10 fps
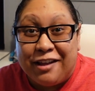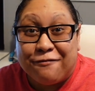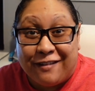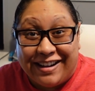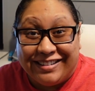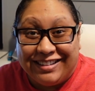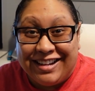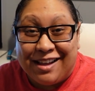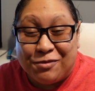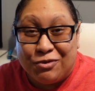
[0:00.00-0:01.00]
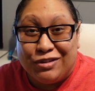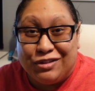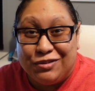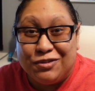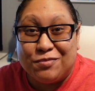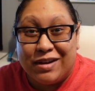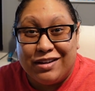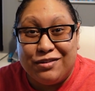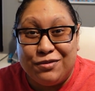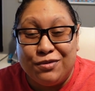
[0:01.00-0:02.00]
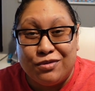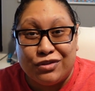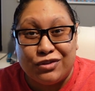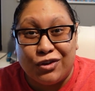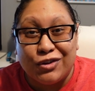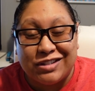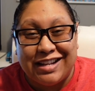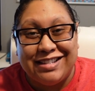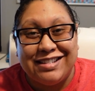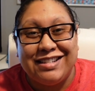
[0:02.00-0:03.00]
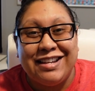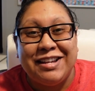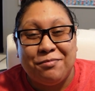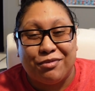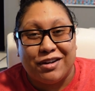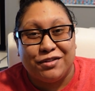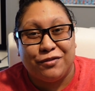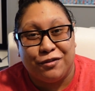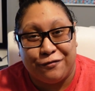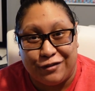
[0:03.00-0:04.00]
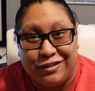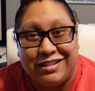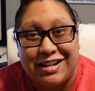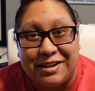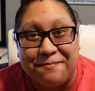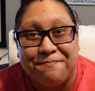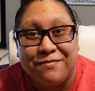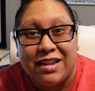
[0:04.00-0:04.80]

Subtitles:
finally, I'm going to use my new Stahl's A2Z heat press for the first time.